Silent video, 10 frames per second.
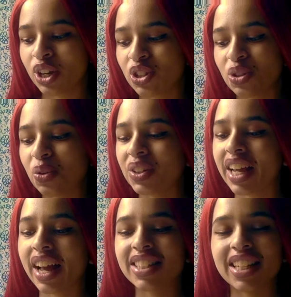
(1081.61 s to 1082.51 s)
So
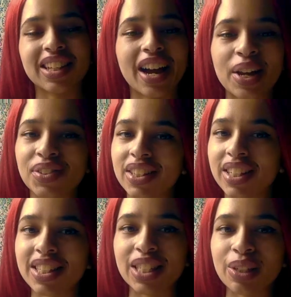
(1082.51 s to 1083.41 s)
yes, at times it
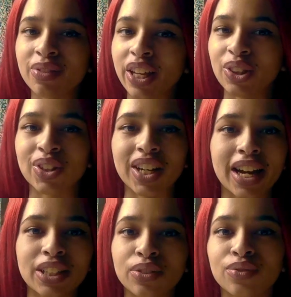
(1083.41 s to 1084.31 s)
does seem like they're
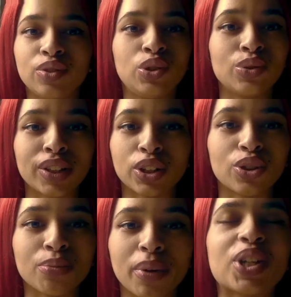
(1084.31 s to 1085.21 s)
kind of doing
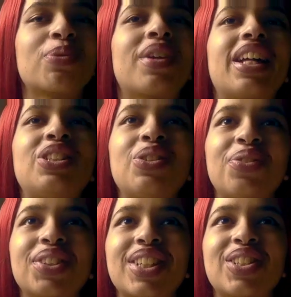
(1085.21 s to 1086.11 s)
too much, but I do
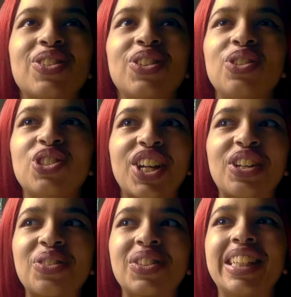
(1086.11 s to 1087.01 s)
feel as though you
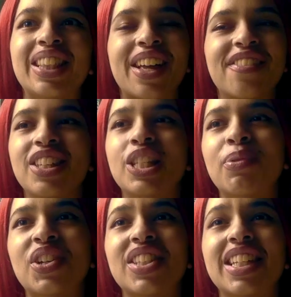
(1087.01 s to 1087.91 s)
genuinely love this
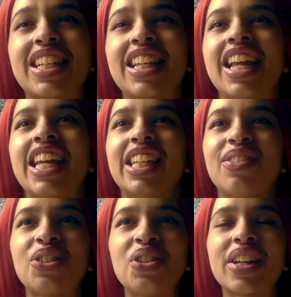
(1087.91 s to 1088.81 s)
person. Even
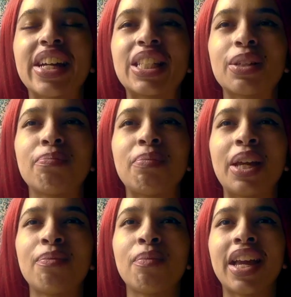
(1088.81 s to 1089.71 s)
though you guys
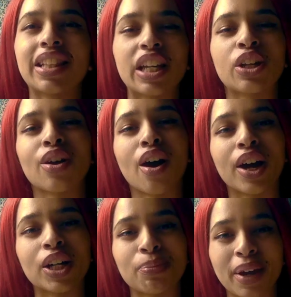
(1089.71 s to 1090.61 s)
may make like an
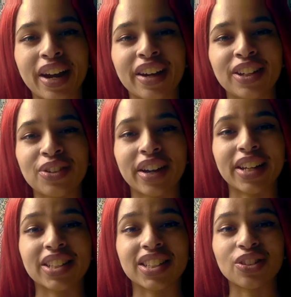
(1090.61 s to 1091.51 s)
odd pair, you
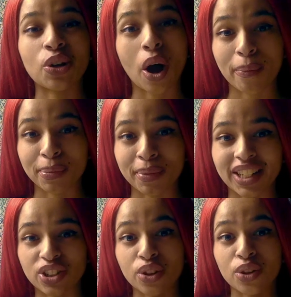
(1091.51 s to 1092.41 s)
guys still complement
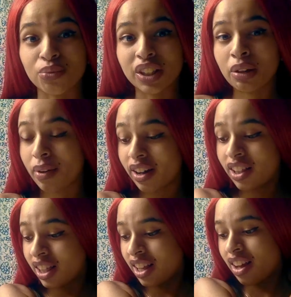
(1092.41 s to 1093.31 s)
each other really well.